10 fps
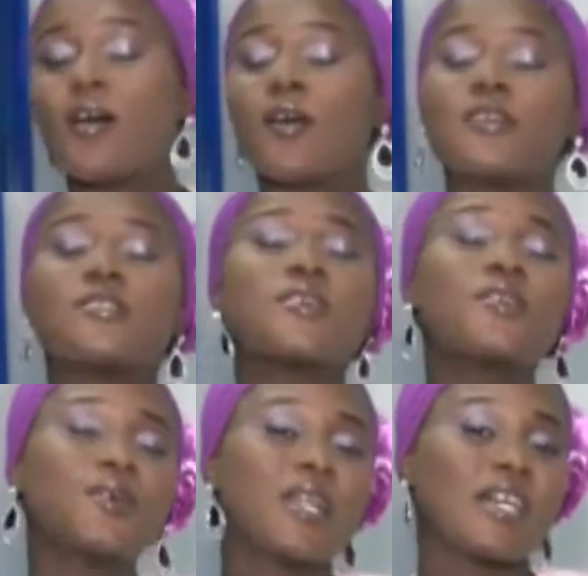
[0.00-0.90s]
also
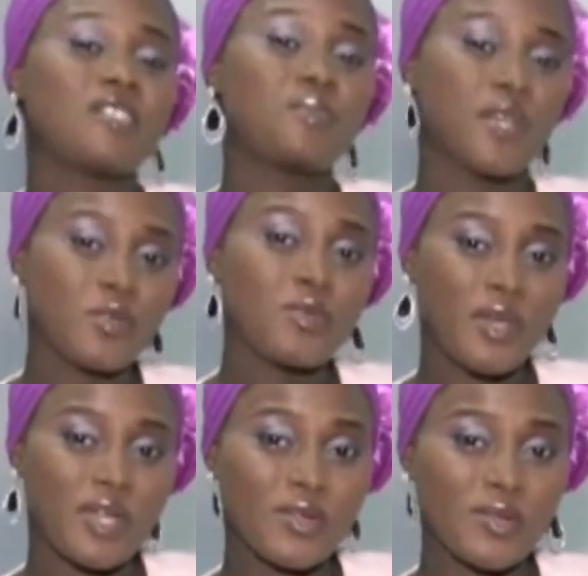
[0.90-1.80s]
known as
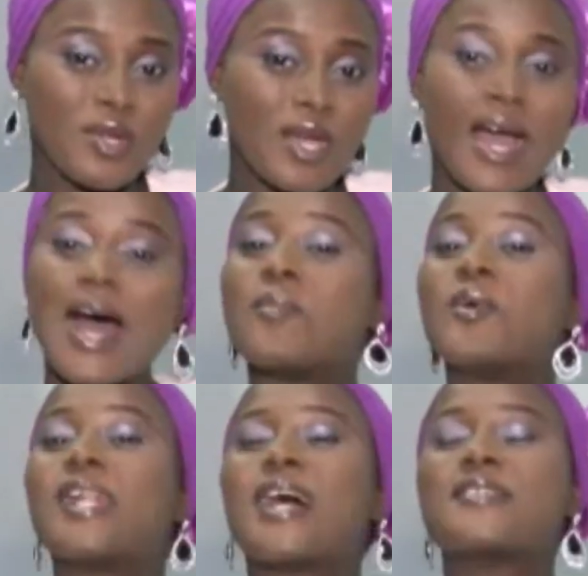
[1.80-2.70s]
BELU. I'm
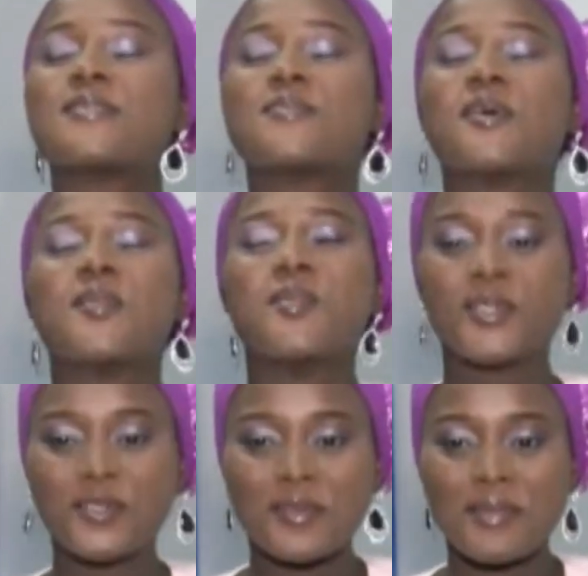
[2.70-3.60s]
Olasumbo
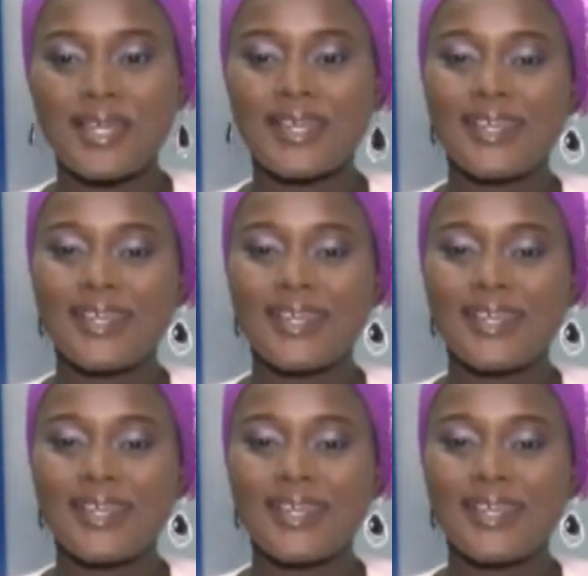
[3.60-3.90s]
Modukwe.